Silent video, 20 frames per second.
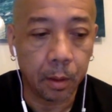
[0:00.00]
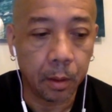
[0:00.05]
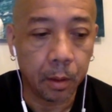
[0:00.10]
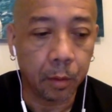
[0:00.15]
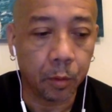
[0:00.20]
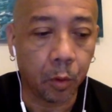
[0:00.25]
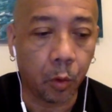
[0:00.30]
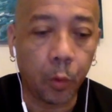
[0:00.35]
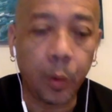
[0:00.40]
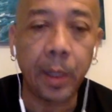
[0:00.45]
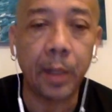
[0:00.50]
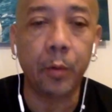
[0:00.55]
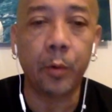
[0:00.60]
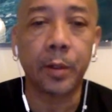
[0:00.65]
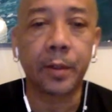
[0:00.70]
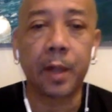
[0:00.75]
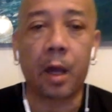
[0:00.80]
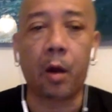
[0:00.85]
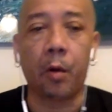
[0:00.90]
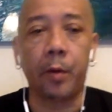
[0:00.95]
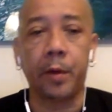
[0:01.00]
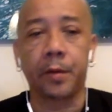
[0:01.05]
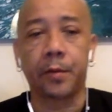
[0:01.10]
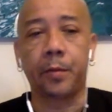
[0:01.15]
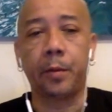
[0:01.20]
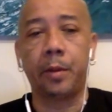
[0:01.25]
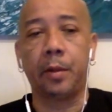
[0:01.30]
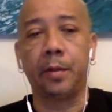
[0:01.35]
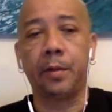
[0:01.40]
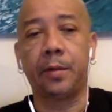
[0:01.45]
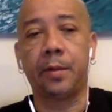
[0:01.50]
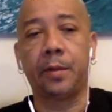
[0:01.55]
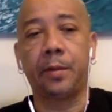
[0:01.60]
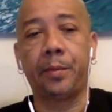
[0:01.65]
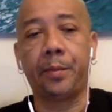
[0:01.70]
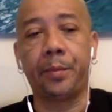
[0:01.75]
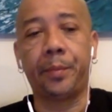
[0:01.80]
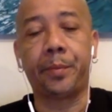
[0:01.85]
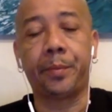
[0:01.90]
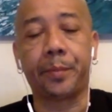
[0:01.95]
But Willy was always with us.
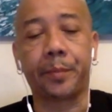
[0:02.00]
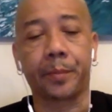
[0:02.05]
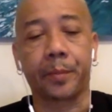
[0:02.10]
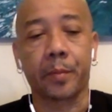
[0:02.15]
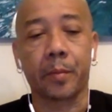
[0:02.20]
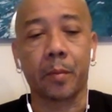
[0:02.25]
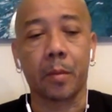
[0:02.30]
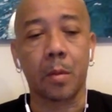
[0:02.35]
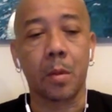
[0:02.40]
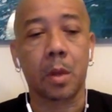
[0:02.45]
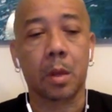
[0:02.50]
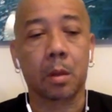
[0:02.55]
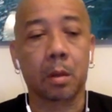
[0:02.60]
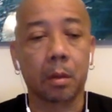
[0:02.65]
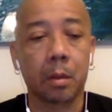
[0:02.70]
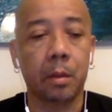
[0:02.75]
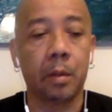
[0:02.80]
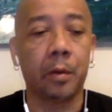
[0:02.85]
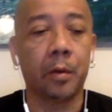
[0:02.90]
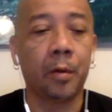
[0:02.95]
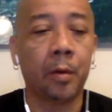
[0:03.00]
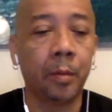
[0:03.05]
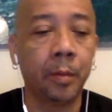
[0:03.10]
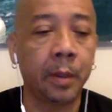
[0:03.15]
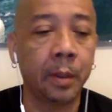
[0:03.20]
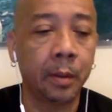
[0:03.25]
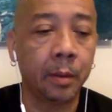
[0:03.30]
Mm-hmm. You know what I